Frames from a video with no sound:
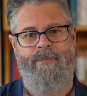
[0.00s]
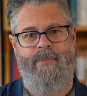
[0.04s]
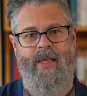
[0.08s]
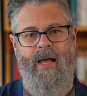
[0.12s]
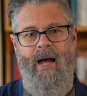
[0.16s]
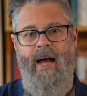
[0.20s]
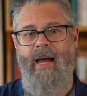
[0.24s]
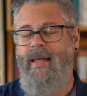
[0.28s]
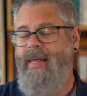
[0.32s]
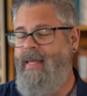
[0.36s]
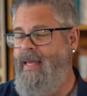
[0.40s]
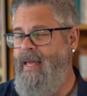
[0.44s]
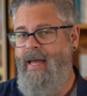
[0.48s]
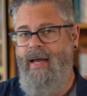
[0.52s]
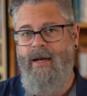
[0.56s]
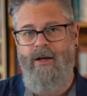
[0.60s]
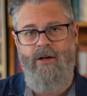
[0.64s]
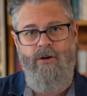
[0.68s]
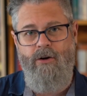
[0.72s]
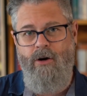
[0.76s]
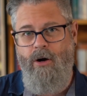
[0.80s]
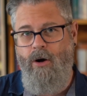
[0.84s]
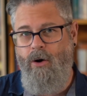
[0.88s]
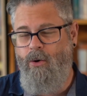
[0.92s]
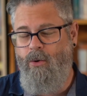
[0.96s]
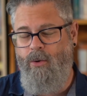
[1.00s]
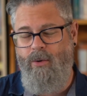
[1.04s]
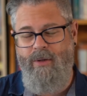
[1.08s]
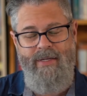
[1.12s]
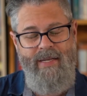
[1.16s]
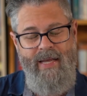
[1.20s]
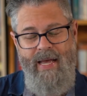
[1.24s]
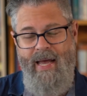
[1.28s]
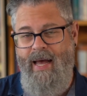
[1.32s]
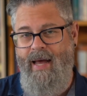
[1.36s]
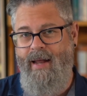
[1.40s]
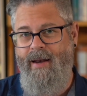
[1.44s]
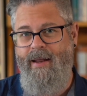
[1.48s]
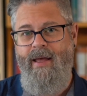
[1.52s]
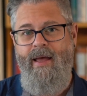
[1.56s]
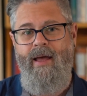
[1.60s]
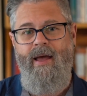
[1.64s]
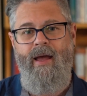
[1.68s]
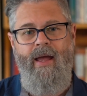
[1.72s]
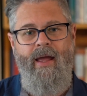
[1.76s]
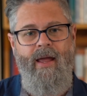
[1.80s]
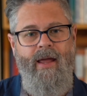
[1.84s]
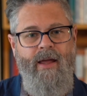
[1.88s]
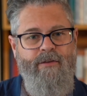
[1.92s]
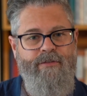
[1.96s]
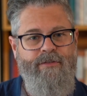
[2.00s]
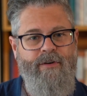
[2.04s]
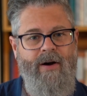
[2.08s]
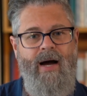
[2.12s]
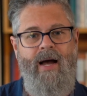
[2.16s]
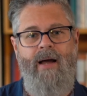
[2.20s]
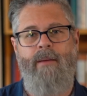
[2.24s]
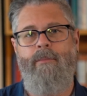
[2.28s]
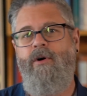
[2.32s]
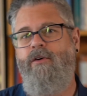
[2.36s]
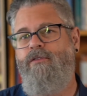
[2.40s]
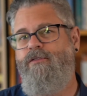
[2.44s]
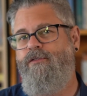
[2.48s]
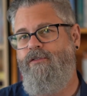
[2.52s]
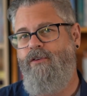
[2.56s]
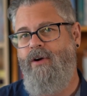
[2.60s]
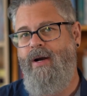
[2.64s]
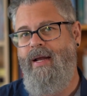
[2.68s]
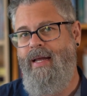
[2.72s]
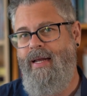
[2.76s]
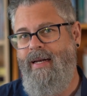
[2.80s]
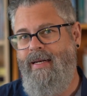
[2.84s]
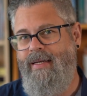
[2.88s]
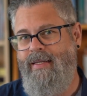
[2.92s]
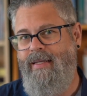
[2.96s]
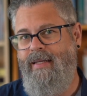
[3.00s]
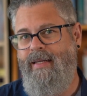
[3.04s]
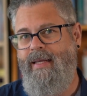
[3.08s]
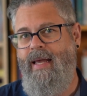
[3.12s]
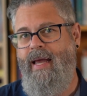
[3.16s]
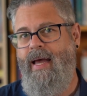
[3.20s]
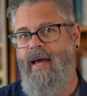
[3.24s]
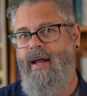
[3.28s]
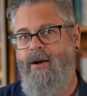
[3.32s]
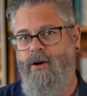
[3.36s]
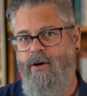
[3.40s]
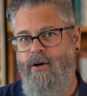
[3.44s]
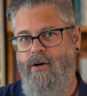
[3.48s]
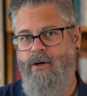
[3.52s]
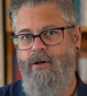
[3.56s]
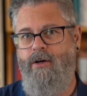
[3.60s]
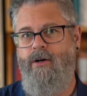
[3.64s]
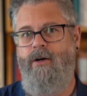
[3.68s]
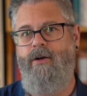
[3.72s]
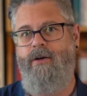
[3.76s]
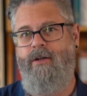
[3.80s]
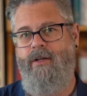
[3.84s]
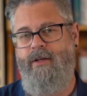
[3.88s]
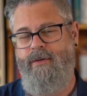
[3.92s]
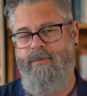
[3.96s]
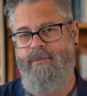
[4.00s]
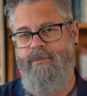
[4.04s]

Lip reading: I can't grow, Dad, if I'm afraid to get hurt.